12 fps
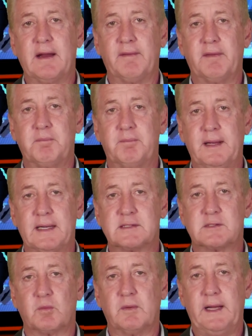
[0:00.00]
of the
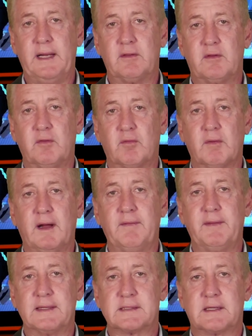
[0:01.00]
best way to
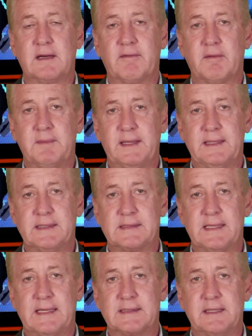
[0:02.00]
run this government,
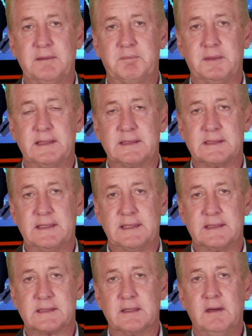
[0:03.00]
is as a
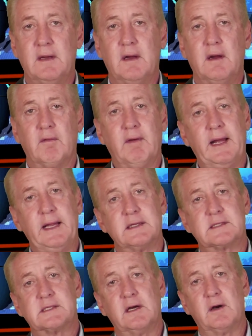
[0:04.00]
business,
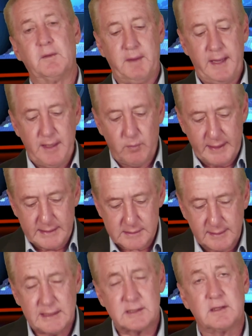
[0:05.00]
right? So
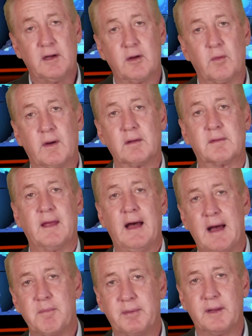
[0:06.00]
anyways, let's go to our
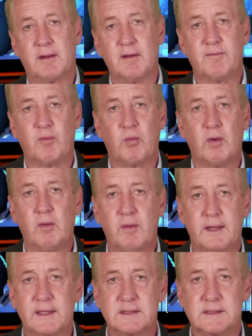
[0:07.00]
topic of
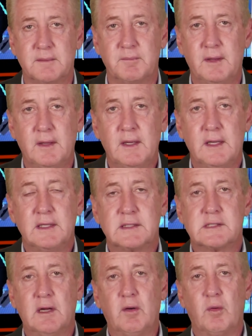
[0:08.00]
wokeism.
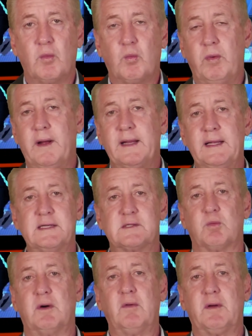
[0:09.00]
So what is
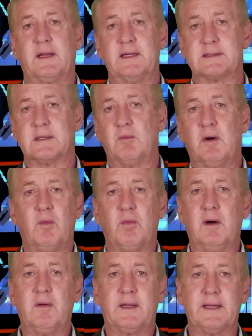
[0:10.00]
wokeism? Well,
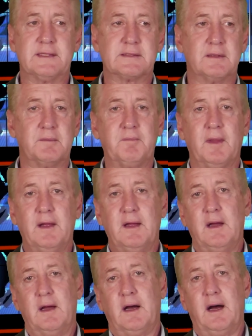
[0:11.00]
wokeism
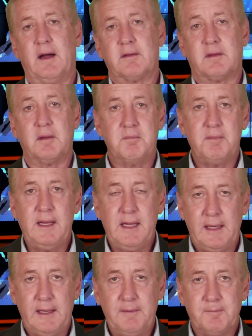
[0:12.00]
to
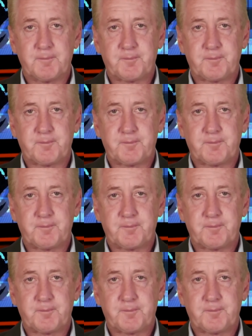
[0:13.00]
me